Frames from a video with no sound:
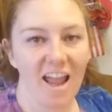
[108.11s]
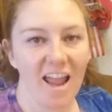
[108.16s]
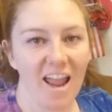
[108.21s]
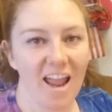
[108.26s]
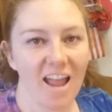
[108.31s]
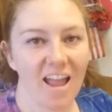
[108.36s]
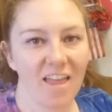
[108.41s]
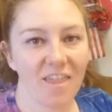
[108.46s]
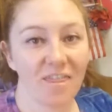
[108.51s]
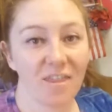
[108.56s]

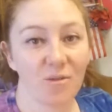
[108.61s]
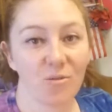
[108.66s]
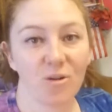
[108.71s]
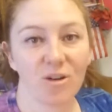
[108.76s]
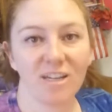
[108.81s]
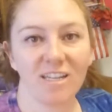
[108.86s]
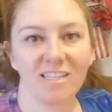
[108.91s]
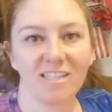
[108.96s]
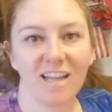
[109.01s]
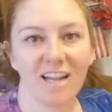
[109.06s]
and then we're
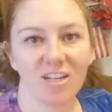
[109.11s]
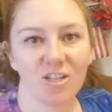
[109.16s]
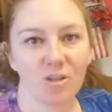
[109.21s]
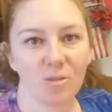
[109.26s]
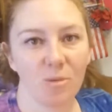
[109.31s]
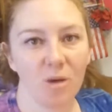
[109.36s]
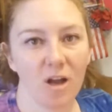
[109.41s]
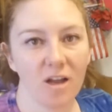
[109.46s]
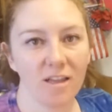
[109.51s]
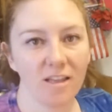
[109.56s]
going to attach
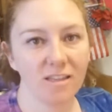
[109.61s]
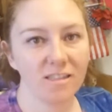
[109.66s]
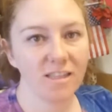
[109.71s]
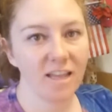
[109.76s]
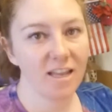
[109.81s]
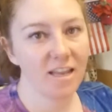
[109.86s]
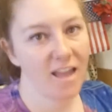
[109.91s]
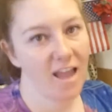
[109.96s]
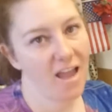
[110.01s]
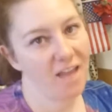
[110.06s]
the pockets
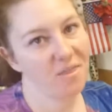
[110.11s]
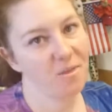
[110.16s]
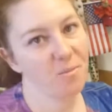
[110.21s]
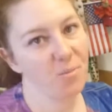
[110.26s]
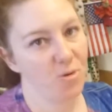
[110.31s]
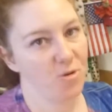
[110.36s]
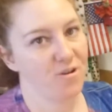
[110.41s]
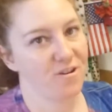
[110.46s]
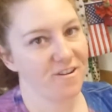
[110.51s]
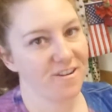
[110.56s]
and add the
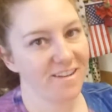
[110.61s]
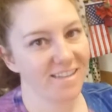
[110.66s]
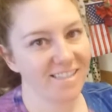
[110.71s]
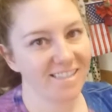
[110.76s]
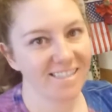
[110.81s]
border.